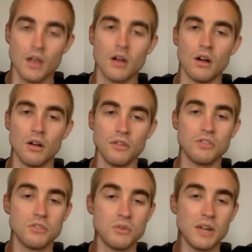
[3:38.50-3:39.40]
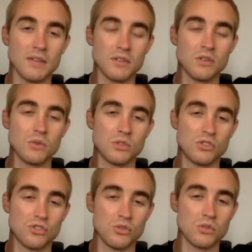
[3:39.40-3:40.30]
All that you have to do is
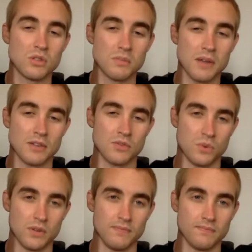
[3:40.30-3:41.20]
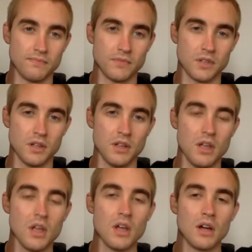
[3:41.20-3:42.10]
choose the best one. Okay,
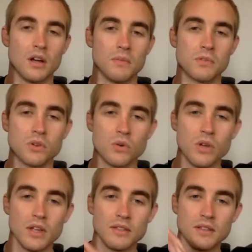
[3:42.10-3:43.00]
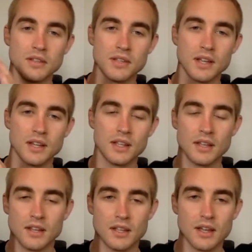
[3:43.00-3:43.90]
so this is going
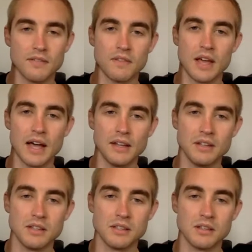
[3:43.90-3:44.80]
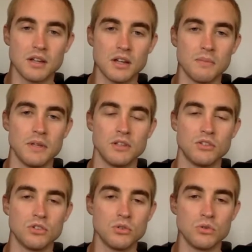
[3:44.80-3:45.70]
to guide us
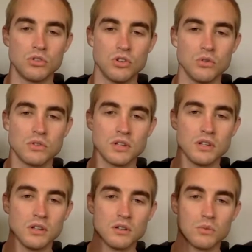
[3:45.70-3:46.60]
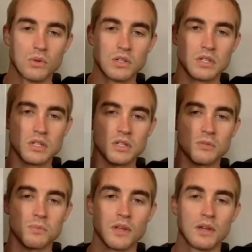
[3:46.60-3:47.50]
into choosing which
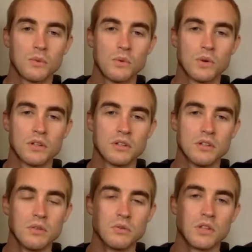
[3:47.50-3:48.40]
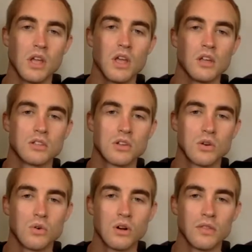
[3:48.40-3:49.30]
display we want to use.
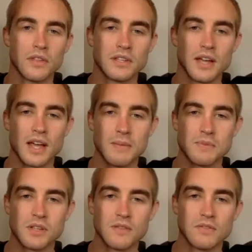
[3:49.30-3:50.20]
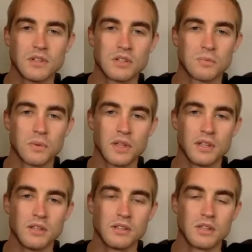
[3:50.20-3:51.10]
So the types of
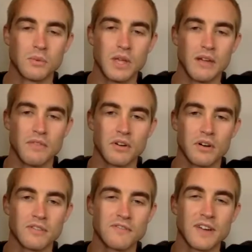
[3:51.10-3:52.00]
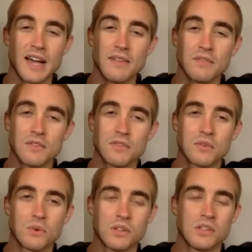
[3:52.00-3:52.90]
displays that we have, there are 5
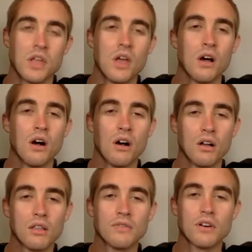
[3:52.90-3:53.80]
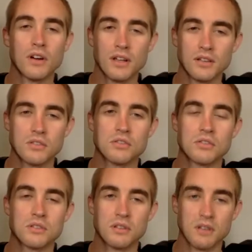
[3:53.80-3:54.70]
different ones. All of our
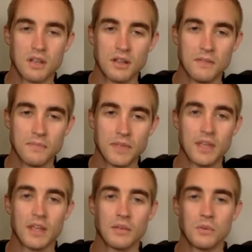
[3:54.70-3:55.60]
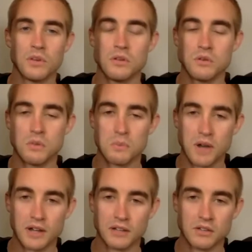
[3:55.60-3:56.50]
answers today, and when you do the
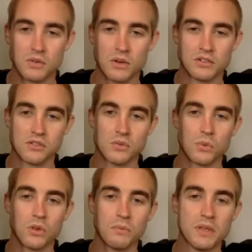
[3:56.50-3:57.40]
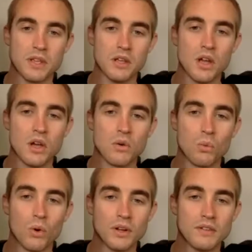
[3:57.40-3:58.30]
practice questions, will be
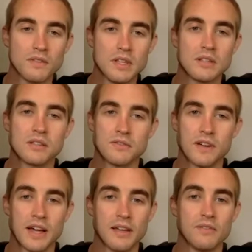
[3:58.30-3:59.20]
one of these 5